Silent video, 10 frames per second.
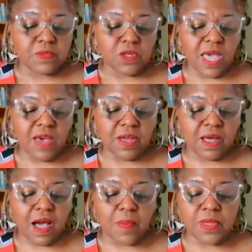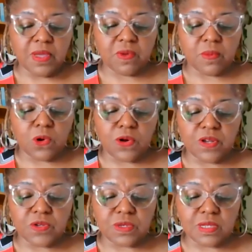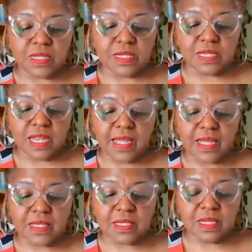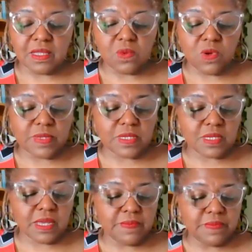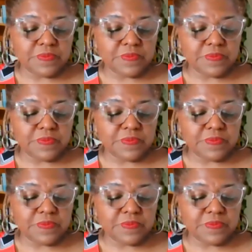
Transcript: Do you have a copy of a mortgage or lease that I could see? The woman said.